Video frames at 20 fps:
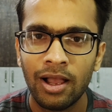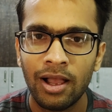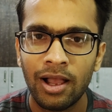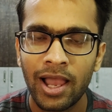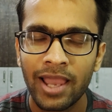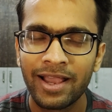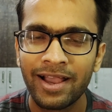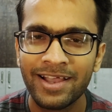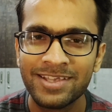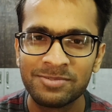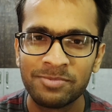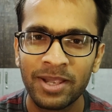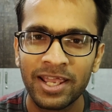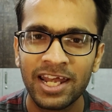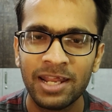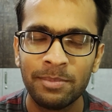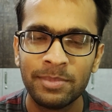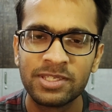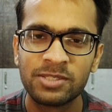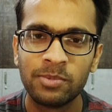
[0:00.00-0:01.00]
Hi guys, my
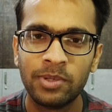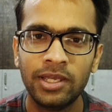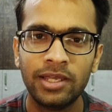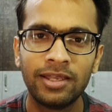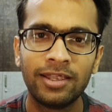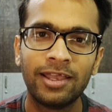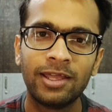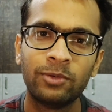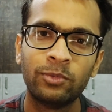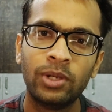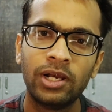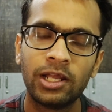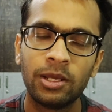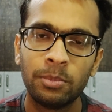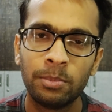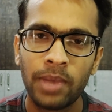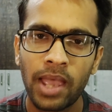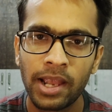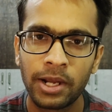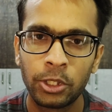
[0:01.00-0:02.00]
name is Mayank and
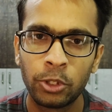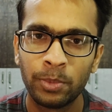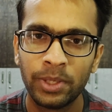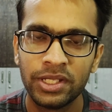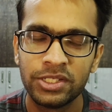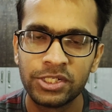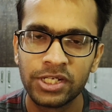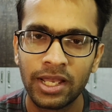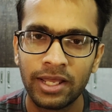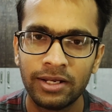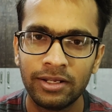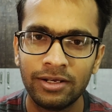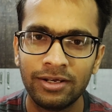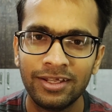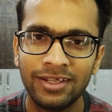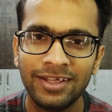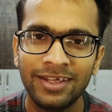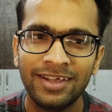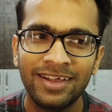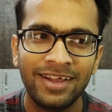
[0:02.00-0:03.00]
welcome back to my channel.